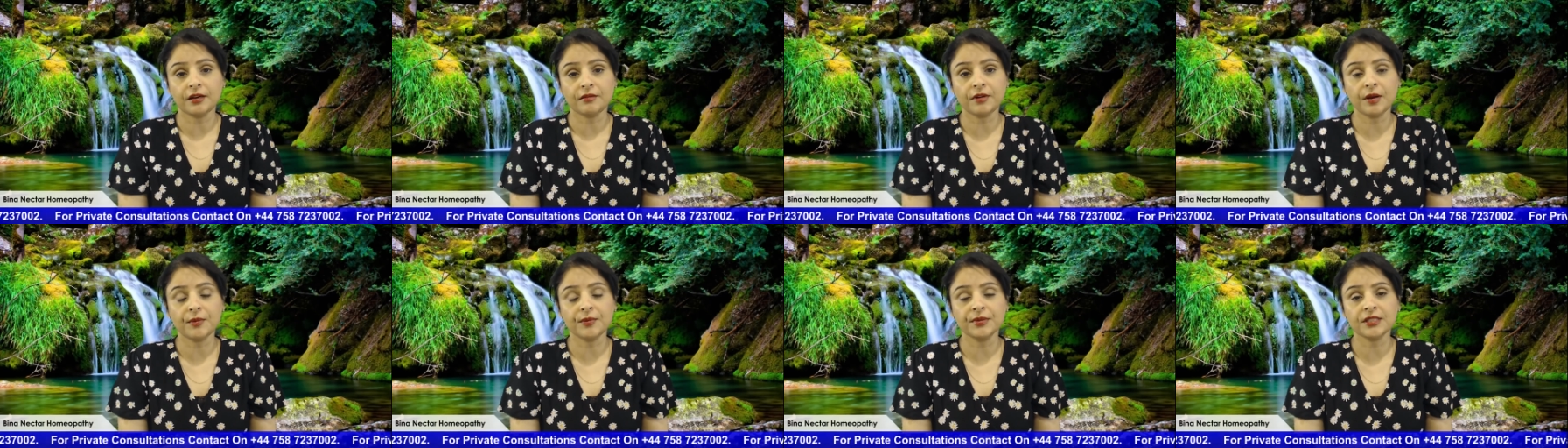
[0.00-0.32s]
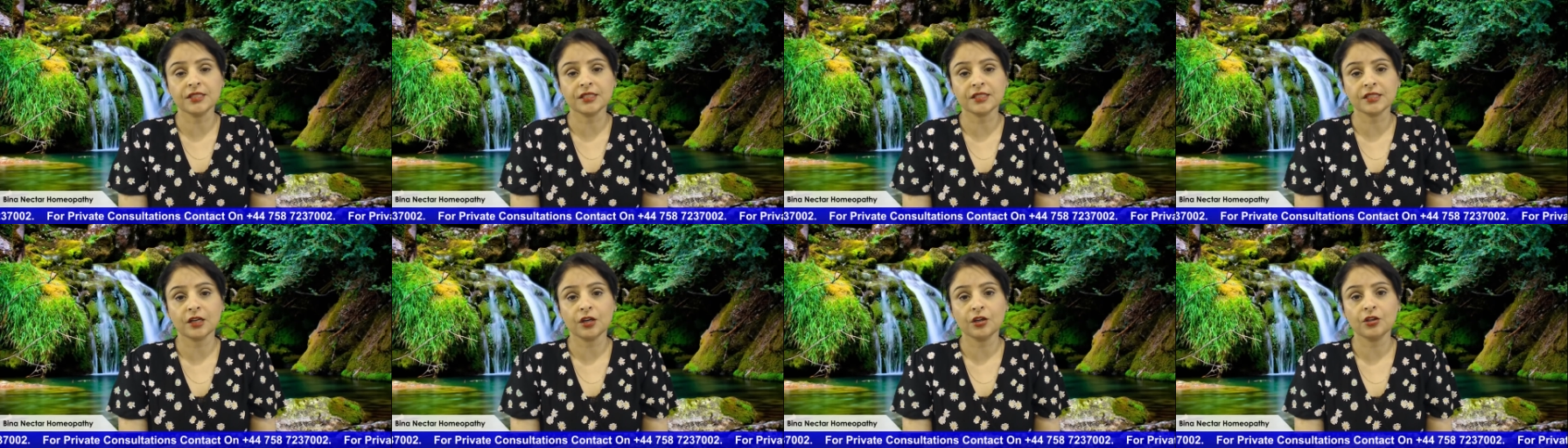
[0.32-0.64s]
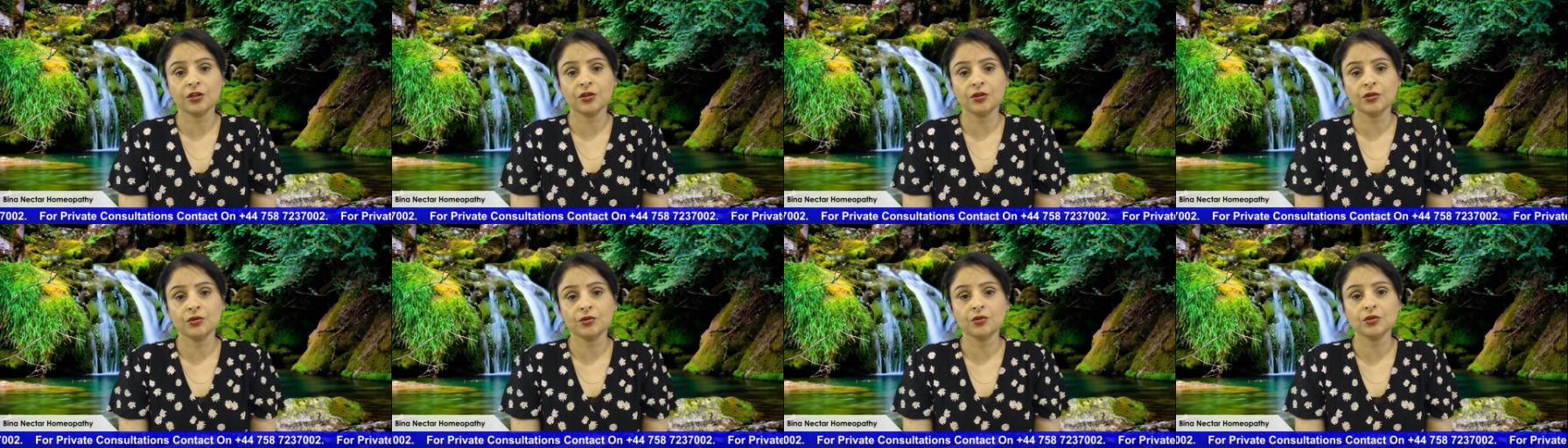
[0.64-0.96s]
remedies that are
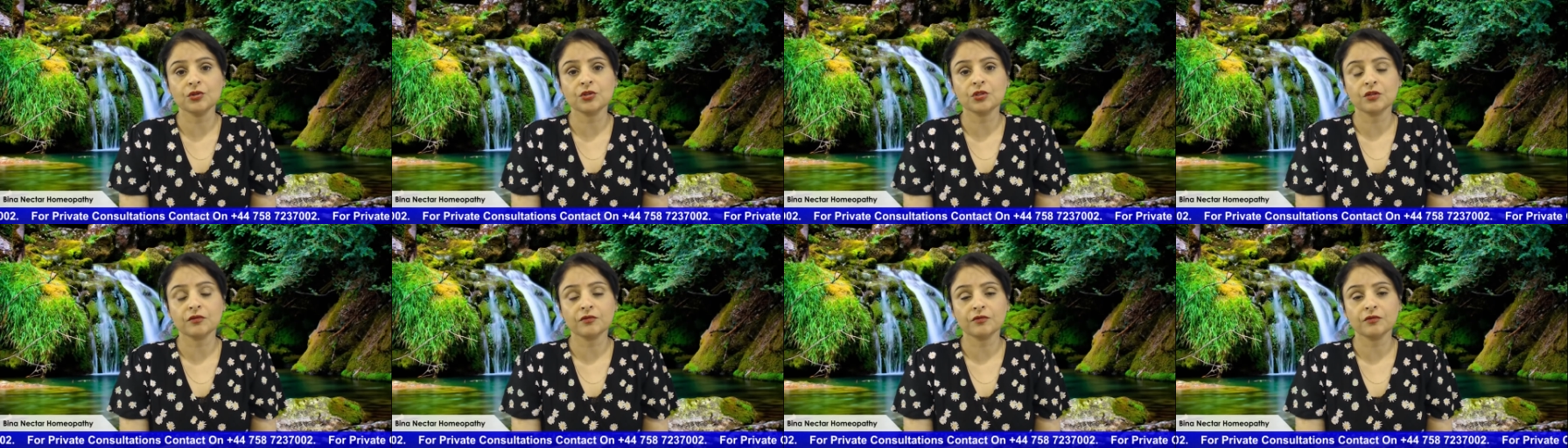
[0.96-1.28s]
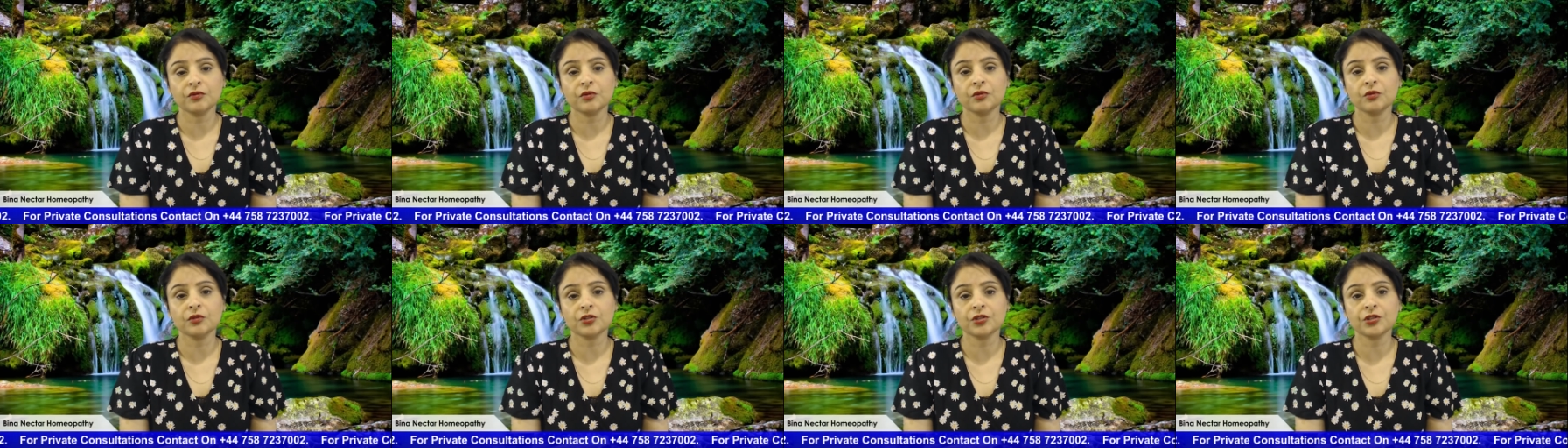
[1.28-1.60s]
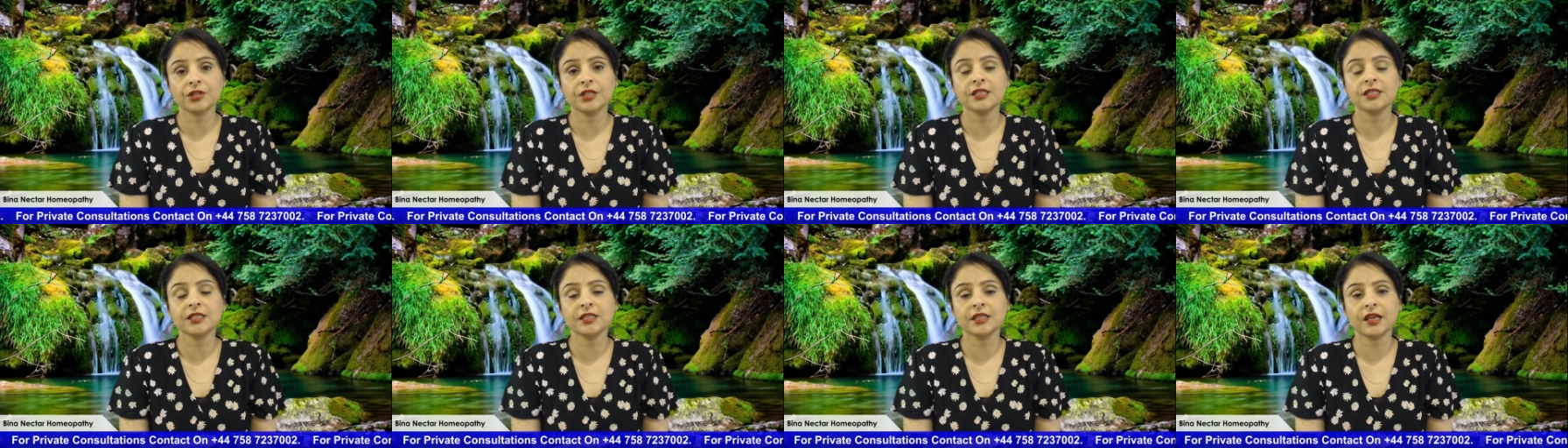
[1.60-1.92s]
used for
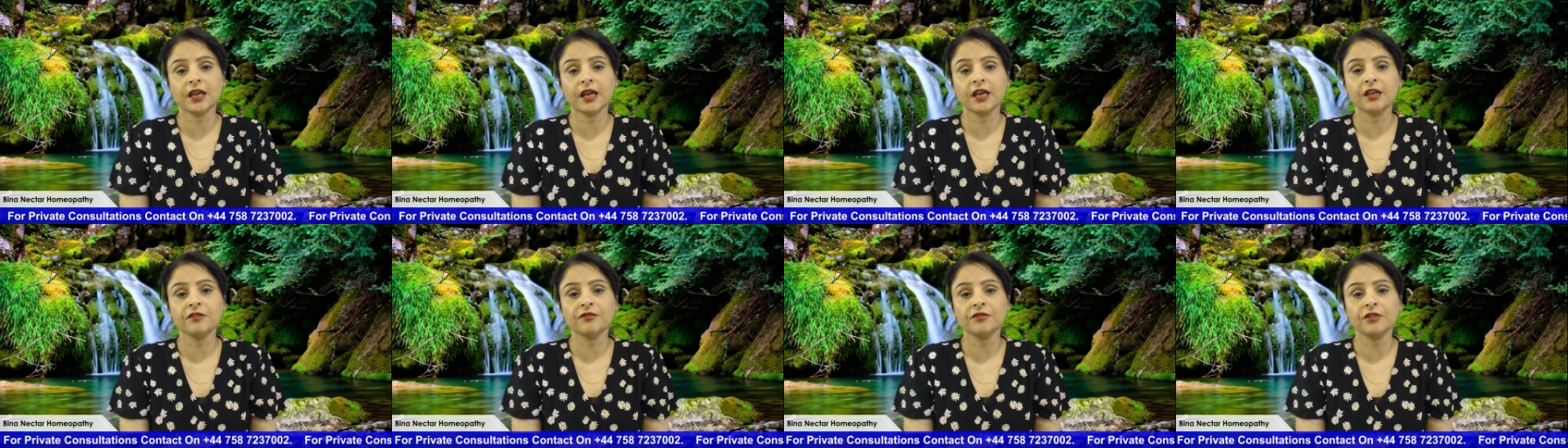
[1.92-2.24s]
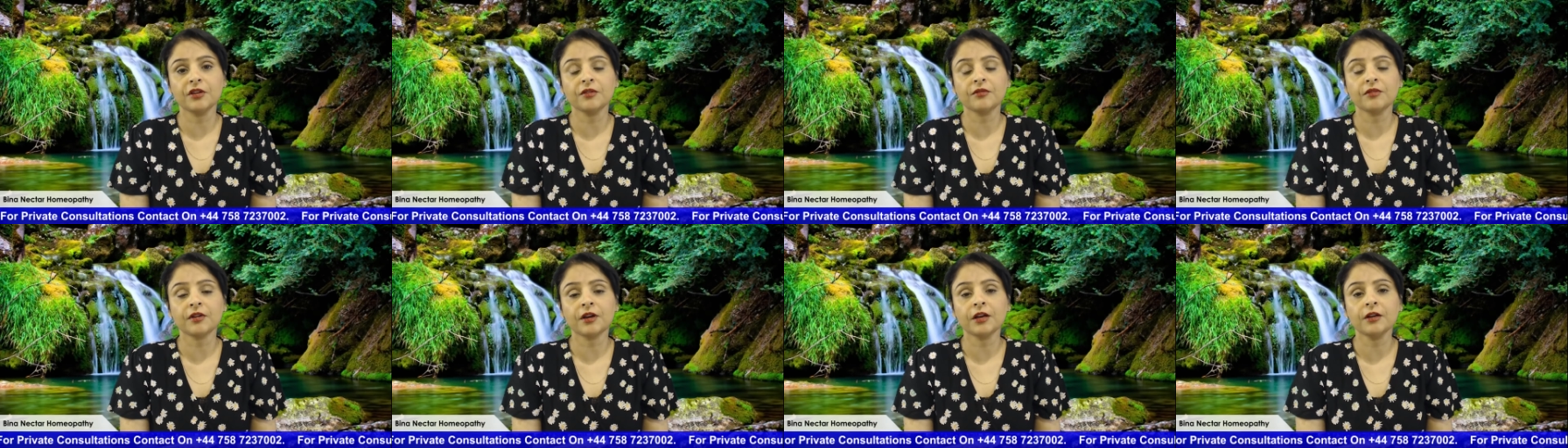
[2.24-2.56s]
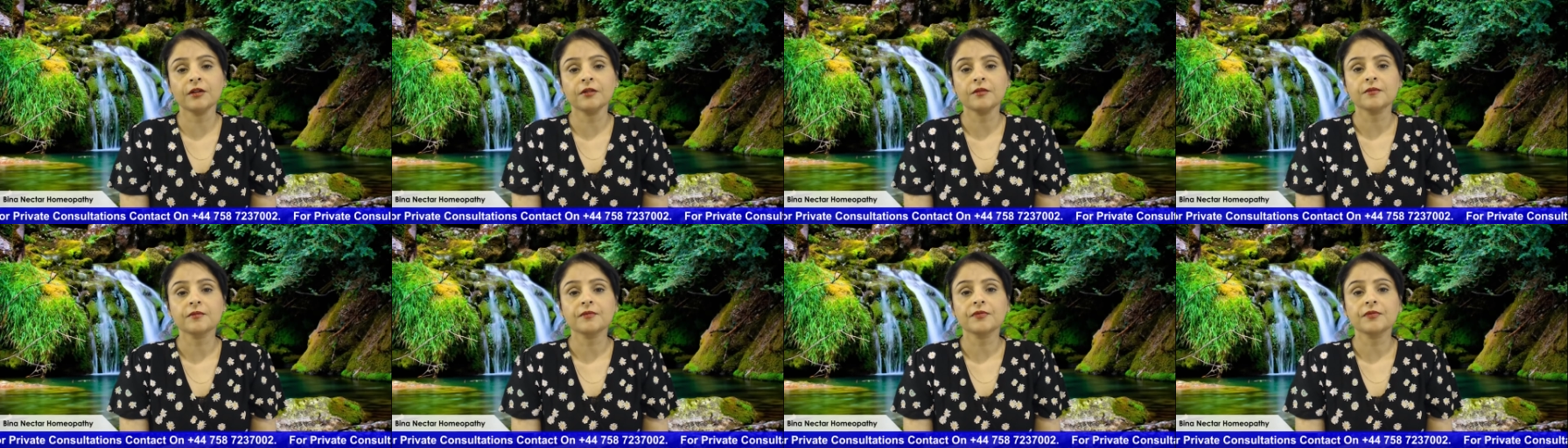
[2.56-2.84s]
treating hay fever.